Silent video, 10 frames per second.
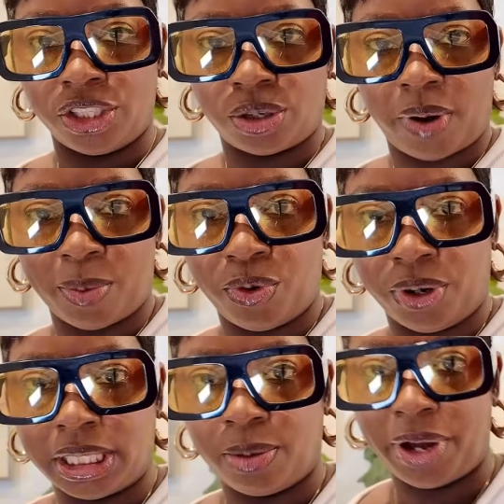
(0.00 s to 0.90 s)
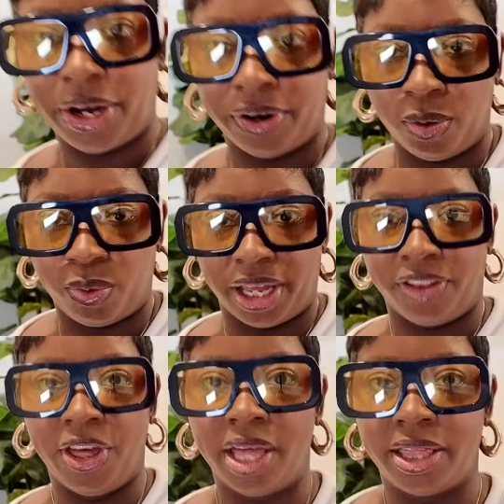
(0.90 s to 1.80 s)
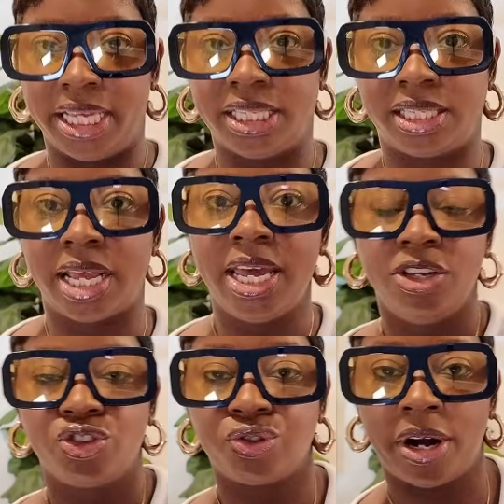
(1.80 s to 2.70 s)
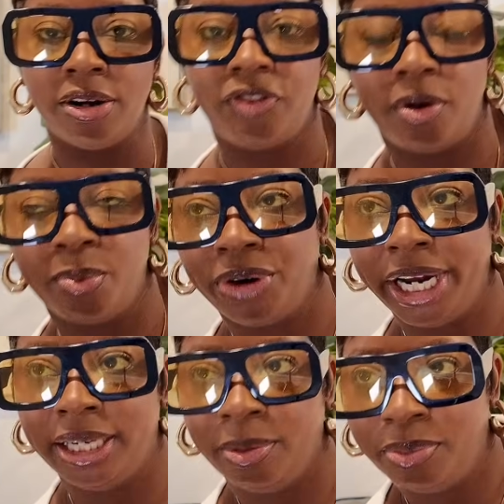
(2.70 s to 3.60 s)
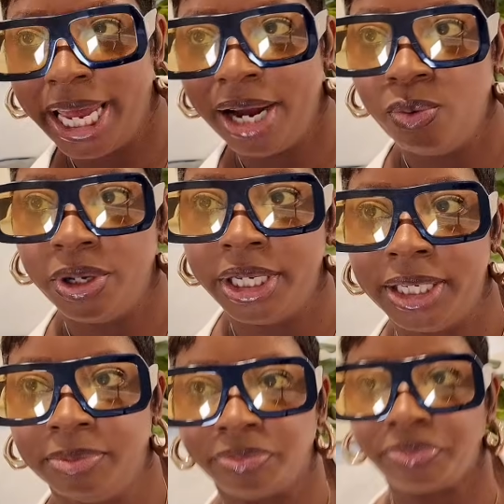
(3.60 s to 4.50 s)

So I'm going to pair it with this trunk from Blackwood,